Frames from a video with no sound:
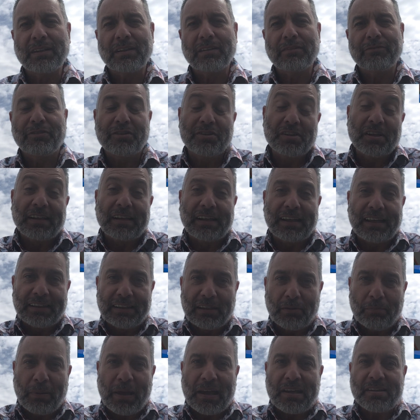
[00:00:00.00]
physically at
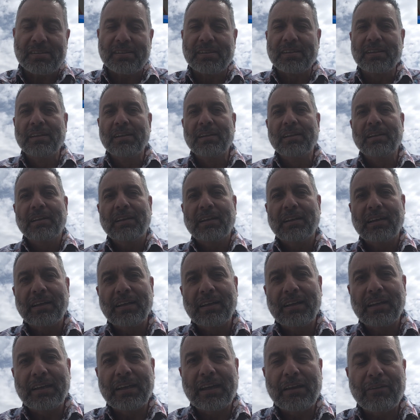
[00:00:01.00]
the best.
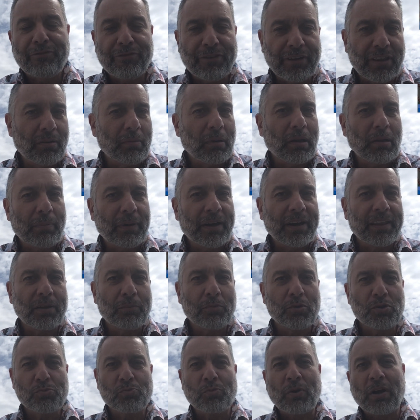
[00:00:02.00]
Fede Valverde
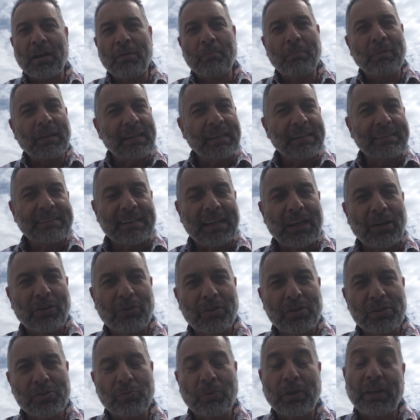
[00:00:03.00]
was one,
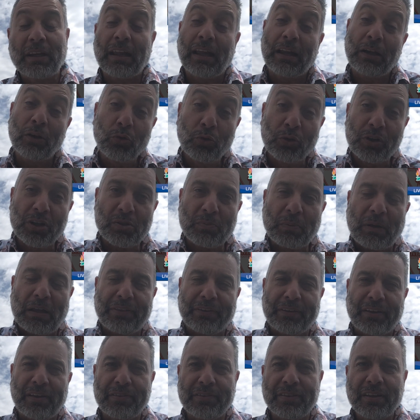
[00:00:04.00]
Militao as well, and Lucas
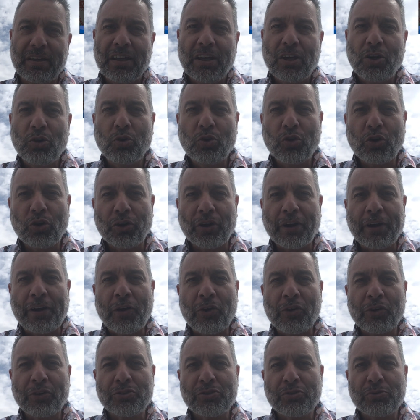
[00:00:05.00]
Vázquez, who got a
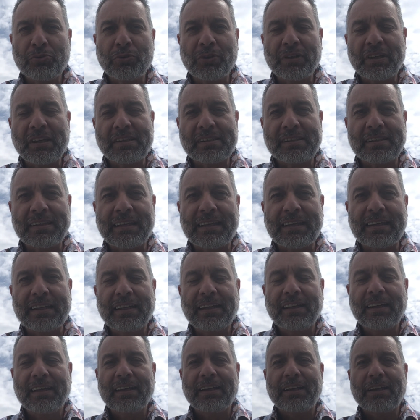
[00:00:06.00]
knock too in his knee.
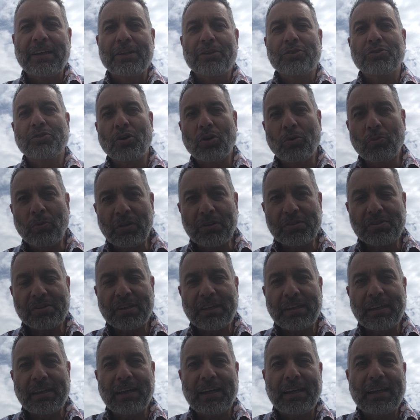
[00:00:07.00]
So we'll
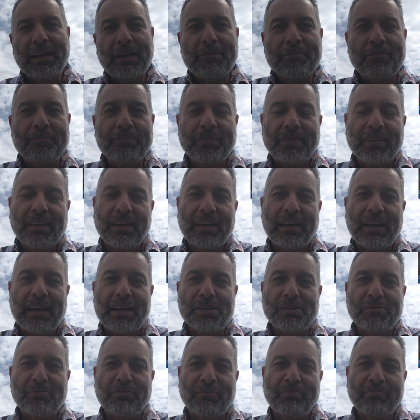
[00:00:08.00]
see,
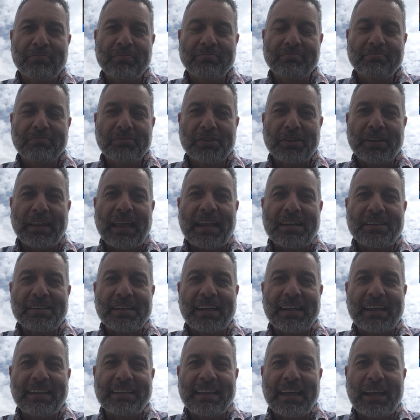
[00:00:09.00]
as Zidane
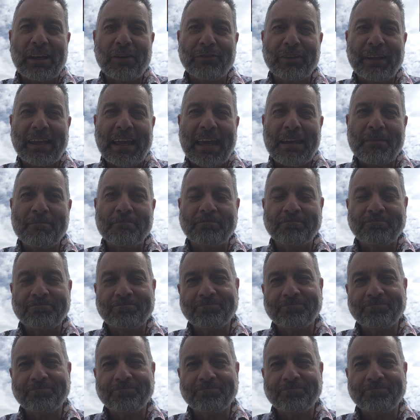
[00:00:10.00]
said at the end of the game,